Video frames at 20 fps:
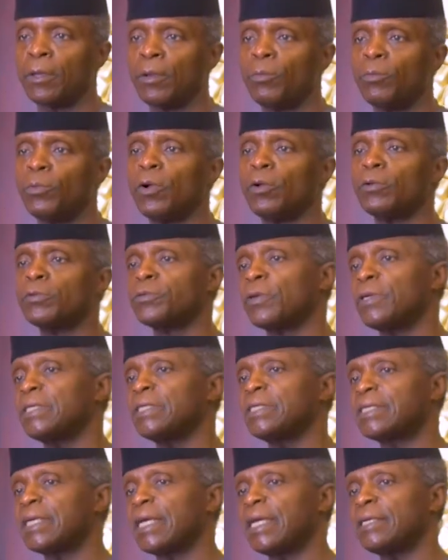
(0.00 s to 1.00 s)
We also
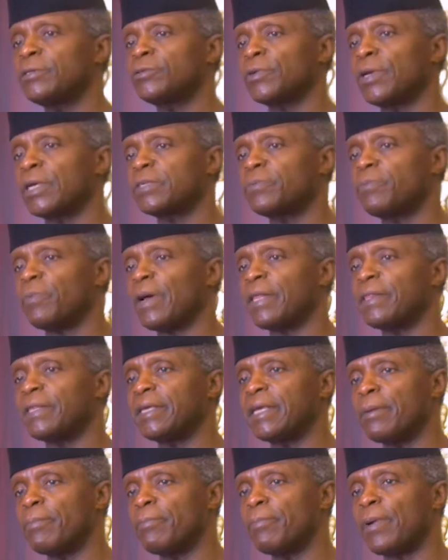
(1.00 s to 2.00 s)
intend to expand
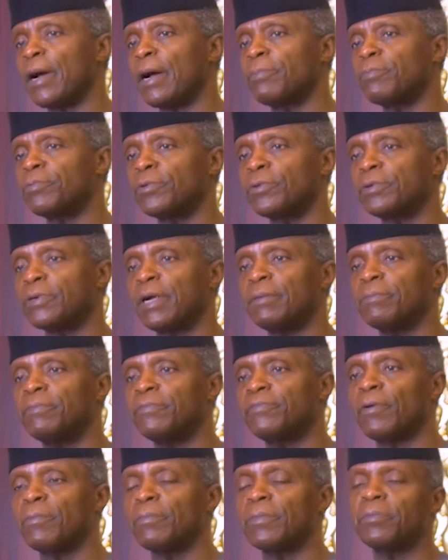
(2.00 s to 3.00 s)
the N-Power
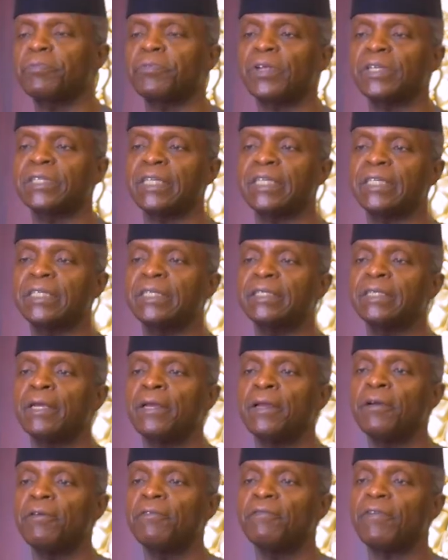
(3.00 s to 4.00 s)
program from the present
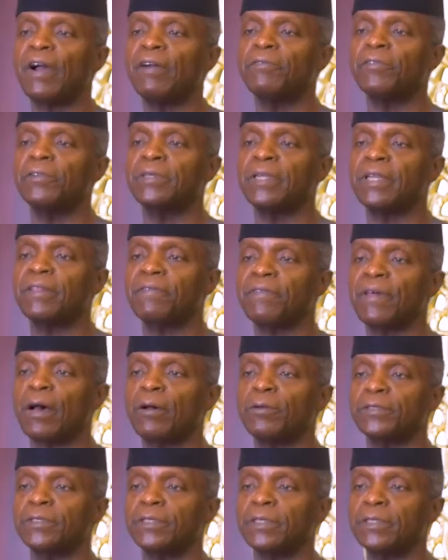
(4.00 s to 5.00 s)

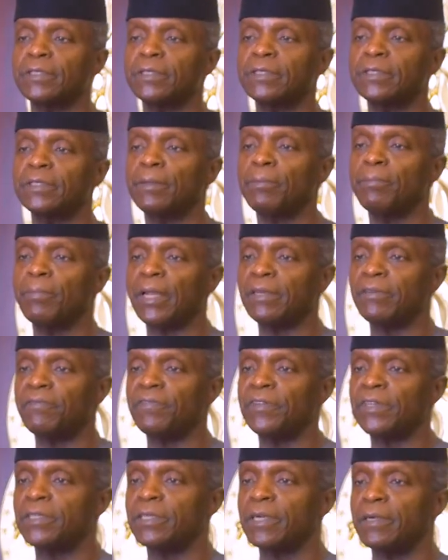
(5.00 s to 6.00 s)
500,000
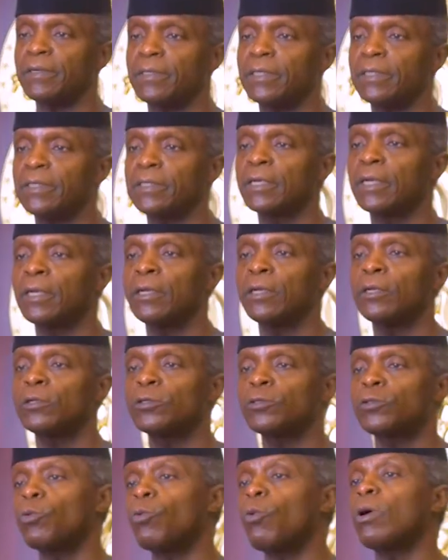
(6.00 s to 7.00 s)
beneficiaries
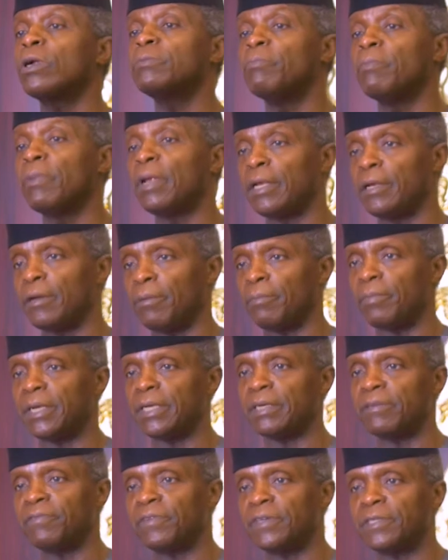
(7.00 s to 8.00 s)
to 1 million
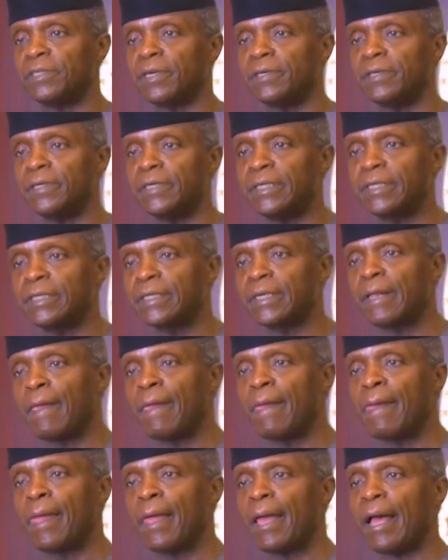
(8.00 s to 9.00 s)
beneficiaries.
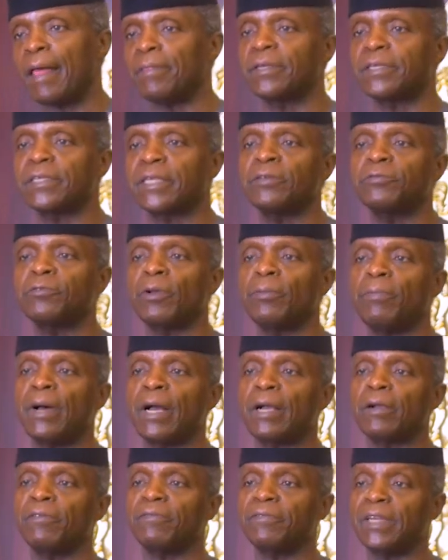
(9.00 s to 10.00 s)
And the Central
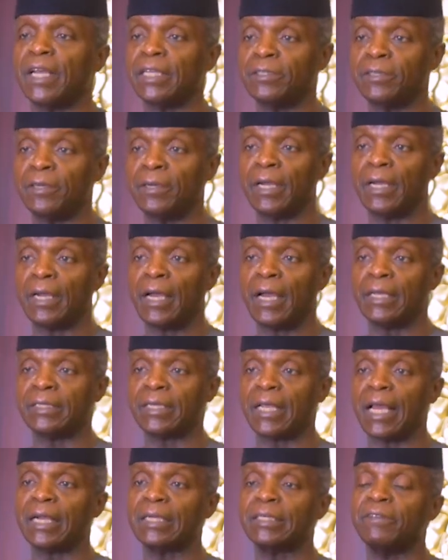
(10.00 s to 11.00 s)
Bank of Nigeria
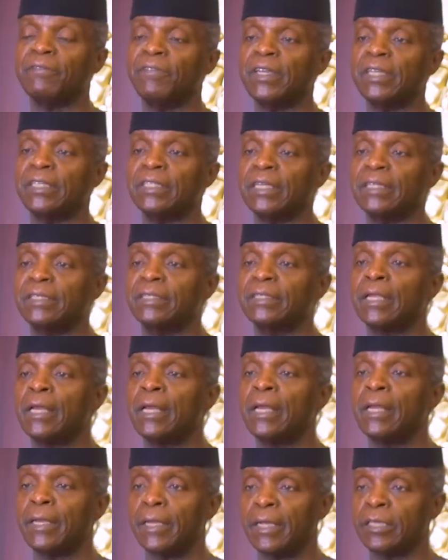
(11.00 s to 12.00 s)
has activated
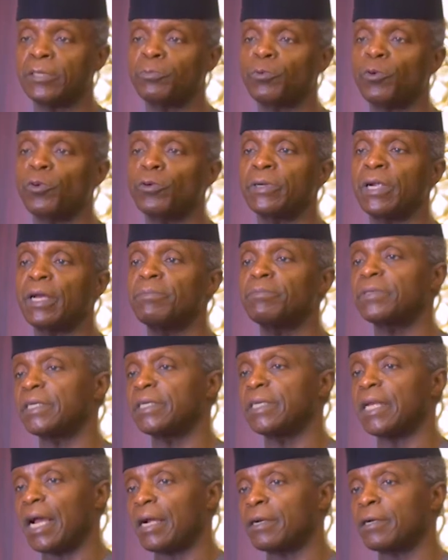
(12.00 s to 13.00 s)
its programs
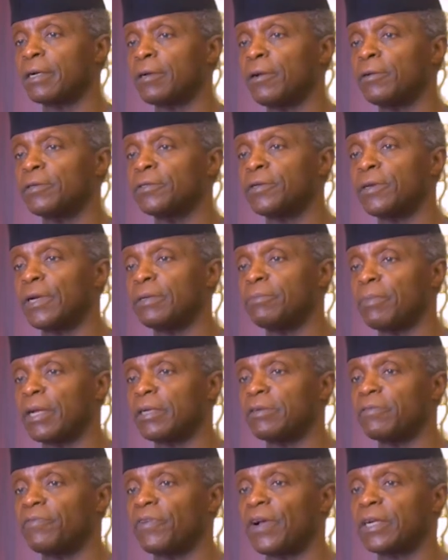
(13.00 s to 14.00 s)
in agriculture and
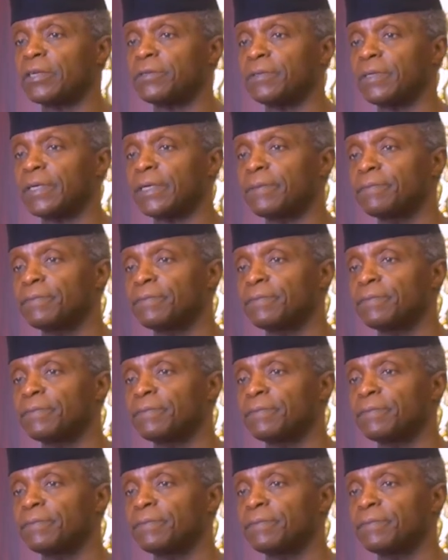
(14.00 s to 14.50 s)
manufacturing.